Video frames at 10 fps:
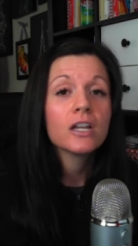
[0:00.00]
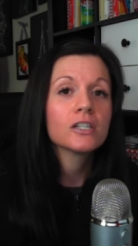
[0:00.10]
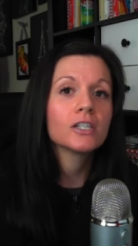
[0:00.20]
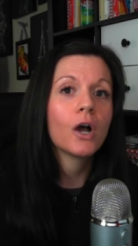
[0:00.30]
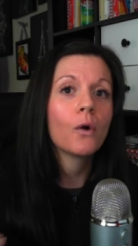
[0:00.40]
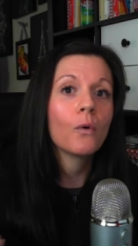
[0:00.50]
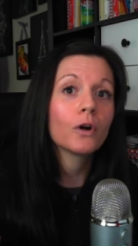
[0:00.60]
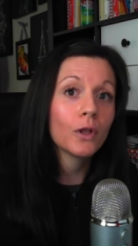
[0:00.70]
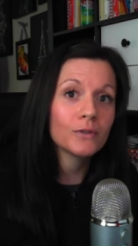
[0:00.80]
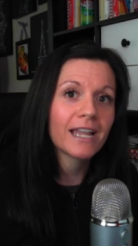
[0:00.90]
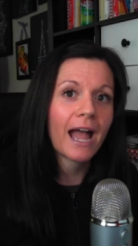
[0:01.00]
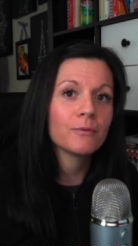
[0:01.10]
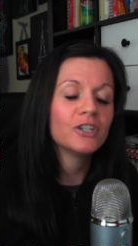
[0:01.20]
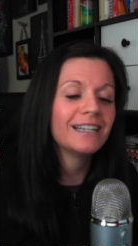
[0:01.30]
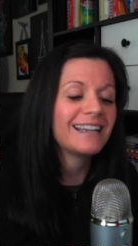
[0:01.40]
So closed
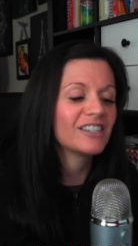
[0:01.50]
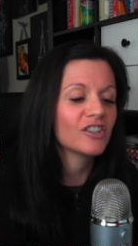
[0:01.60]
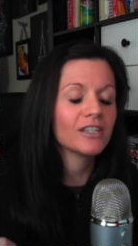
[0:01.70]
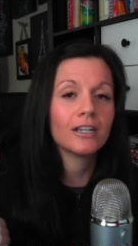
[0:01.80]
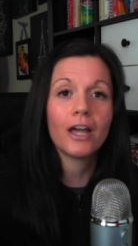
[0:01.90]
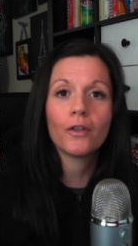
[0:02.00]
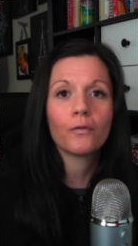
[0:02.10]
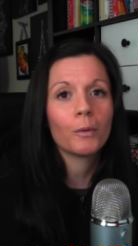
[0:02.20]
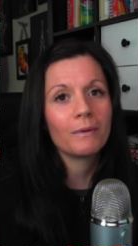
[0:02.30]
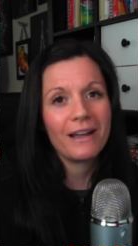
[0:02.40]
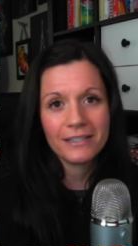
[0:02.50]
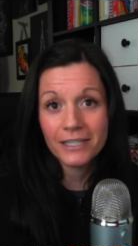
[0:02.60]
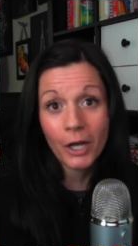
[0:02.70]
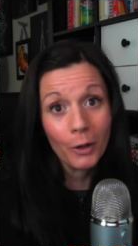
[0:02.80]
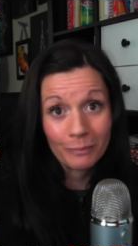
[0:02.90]
captioning is just another form of
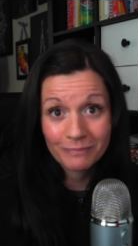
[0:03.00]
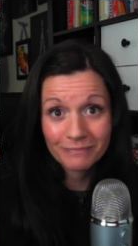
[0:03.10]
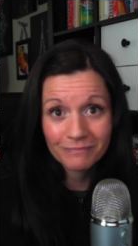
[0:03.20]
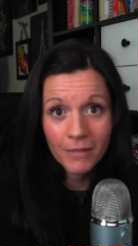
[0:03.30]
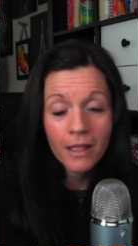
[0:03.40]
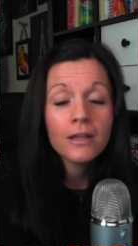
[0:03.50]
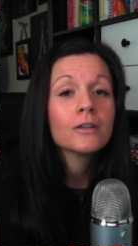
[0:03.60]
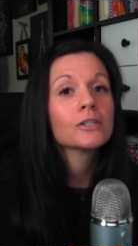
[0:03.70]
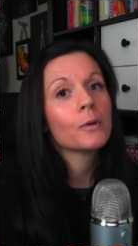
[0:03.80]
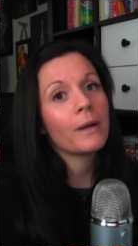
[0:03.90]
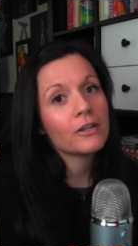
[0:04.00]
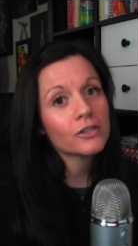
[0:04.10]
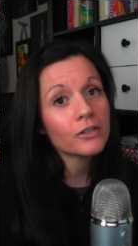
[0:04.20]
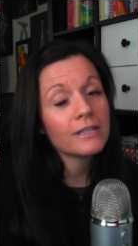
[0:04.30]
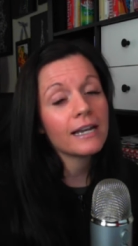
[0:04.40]
SEO. So make
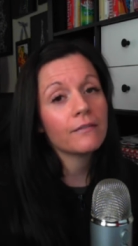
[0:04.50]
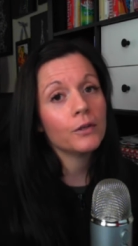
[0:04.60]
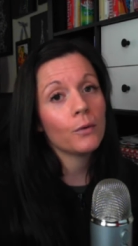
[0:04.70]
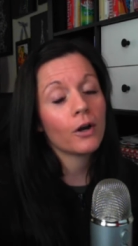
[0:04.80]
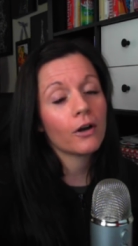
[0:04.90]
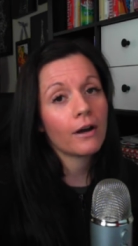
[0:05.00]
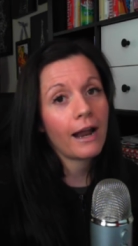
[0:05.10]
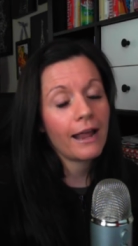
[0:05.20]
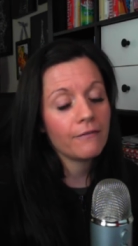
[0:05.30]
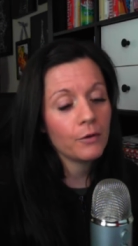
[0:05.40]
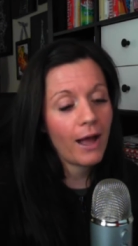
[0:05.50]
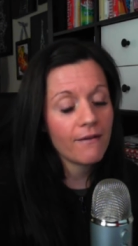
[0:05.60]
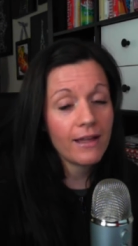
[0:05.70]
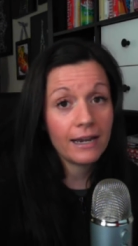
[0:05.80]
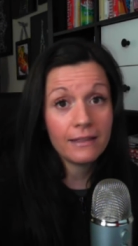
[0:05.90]
sure that if you
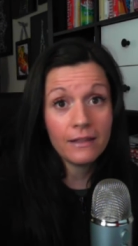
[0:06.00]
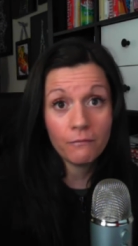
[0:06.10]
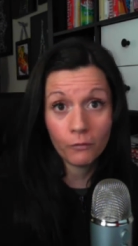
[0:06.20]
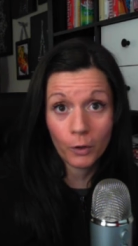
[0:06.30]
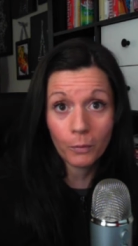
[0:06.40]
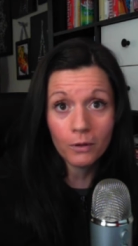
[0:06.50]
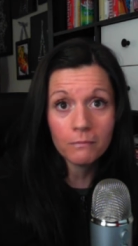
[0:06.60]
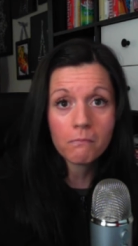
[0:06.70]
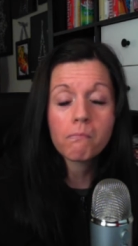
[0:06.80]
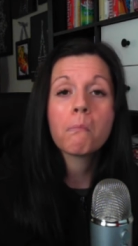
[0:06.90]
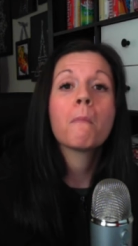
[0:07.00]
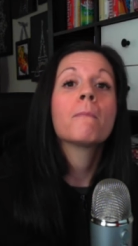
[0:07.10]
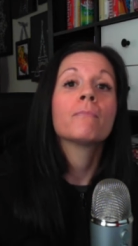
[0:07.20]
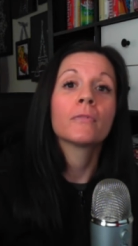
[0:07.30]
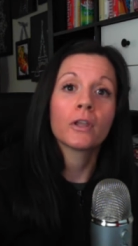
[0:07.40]
have anything verbal,
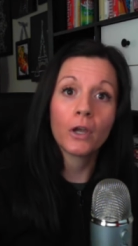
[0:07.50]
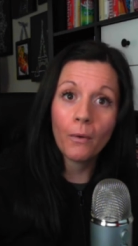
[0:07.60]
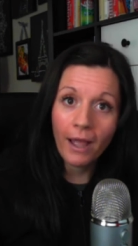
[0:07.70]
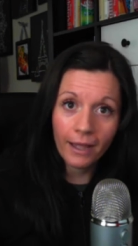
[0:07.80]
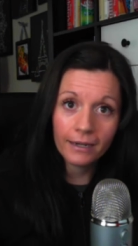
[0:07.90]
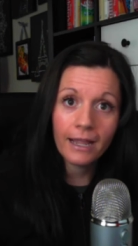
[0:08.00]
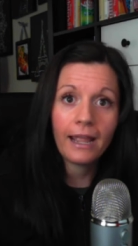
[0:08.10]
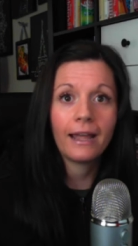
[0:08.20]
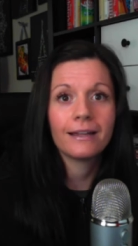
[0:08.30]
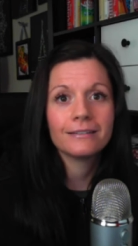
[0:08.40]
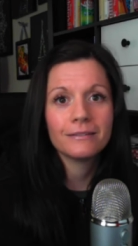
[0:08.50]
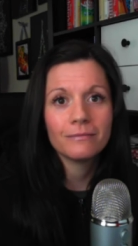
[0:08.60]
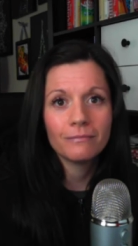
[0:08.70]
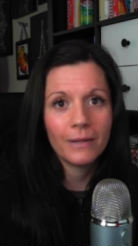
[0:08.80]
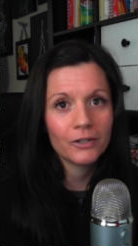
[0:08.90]
go ahead and
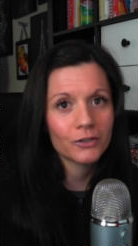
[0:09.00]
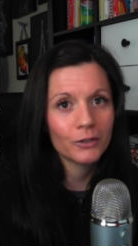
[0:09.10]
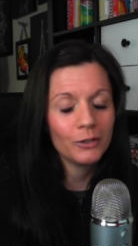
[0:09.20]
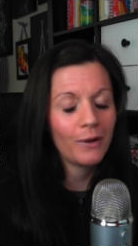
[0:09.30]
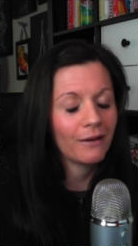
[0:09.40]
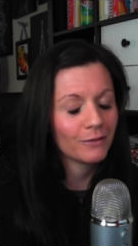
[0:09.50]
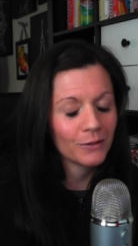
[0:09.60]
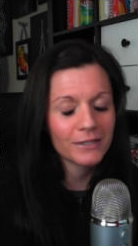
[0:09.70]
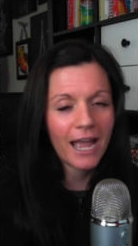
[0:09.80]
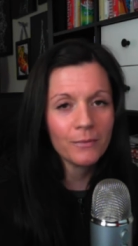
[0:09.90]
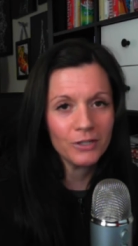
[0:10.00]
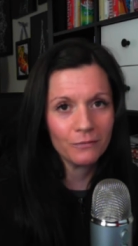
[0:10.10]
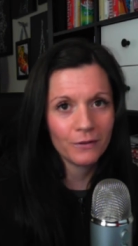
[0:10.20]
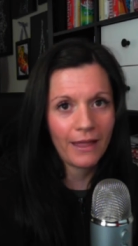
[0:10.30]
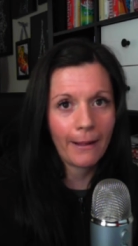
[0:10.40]
make sure you have closed
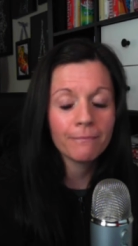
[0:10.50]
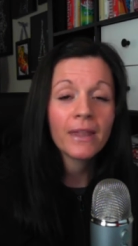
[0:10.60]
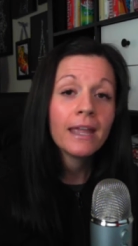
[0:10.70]
captioning for that.